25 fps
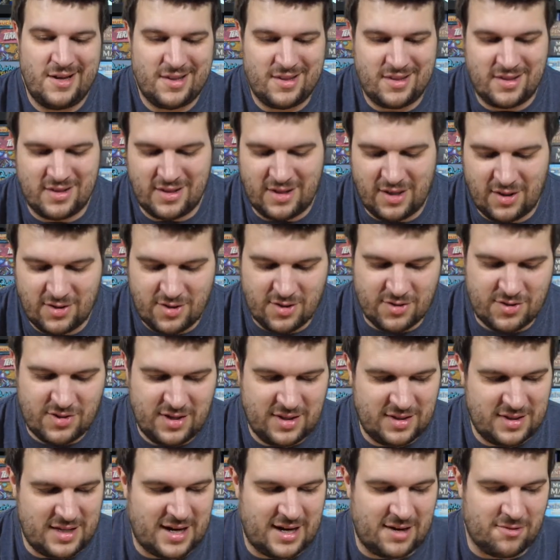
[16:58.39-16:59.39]
The other
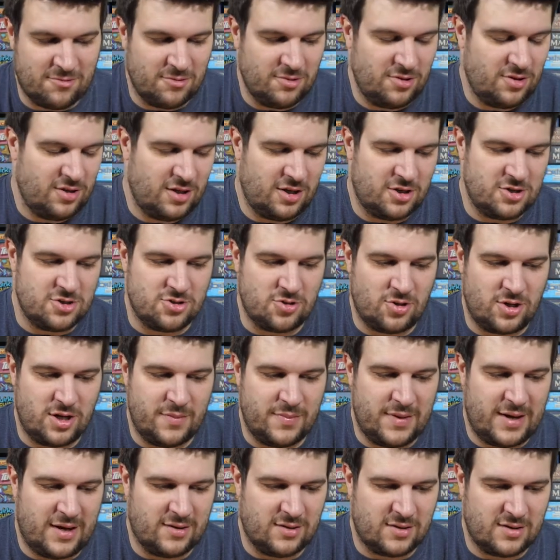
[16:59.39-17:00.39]
thing that I really enjoy
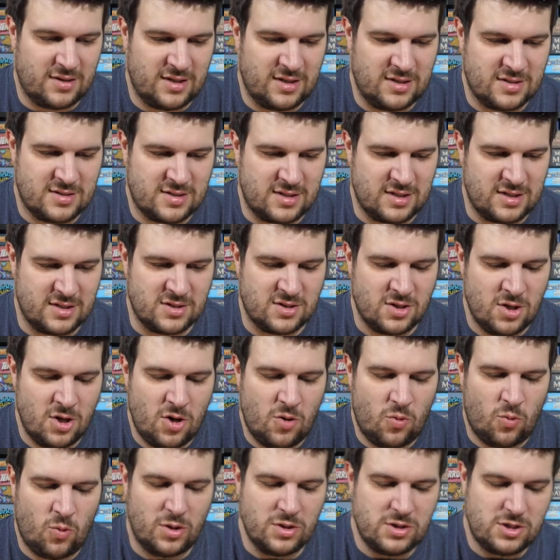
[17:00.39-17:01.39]
about this is
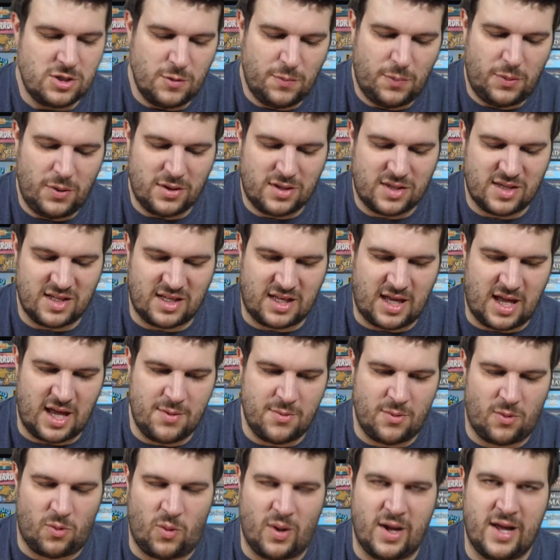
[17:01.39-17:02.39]
once you put the
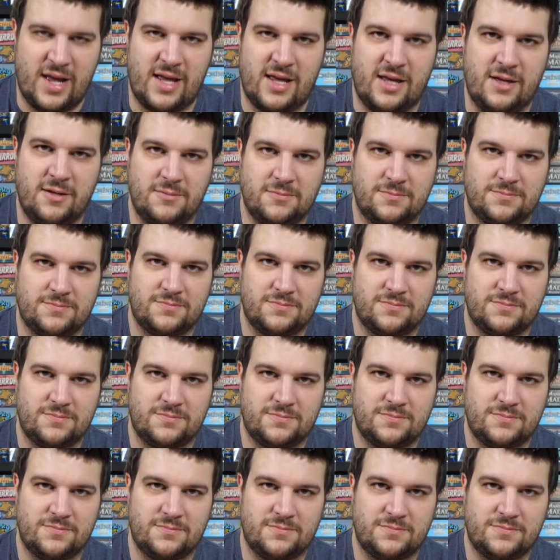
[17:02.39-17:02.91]
game away,